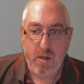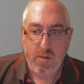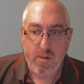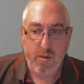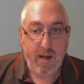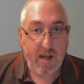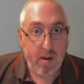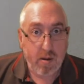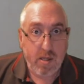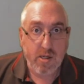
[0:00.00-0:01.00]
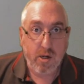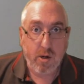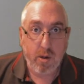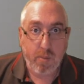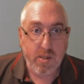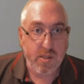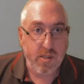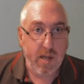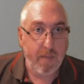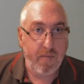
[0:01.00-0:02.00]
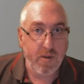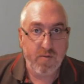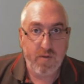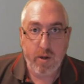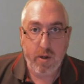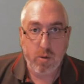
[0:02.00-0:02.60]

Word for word: So that is a good place to stop for this video.